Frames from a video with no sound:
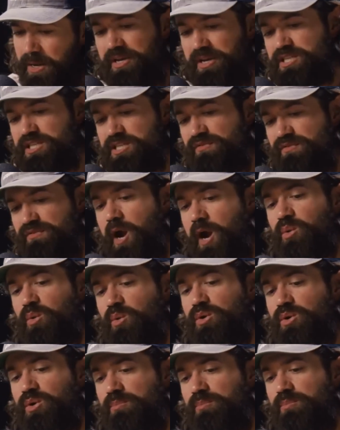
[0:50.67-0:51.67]
Because if I
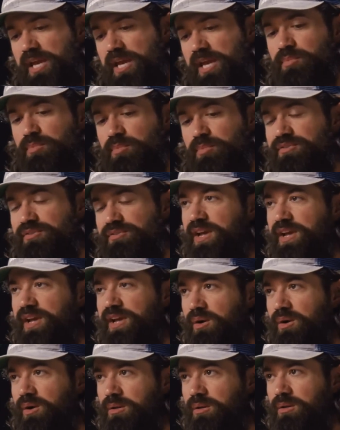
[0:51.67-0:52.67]
were to be able to
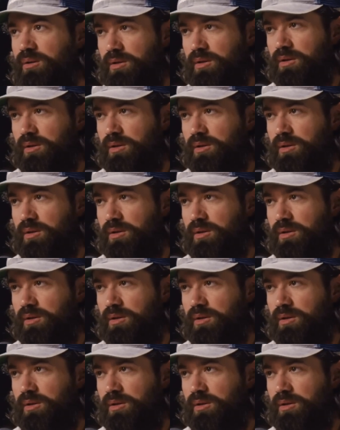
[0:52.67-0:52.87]
fail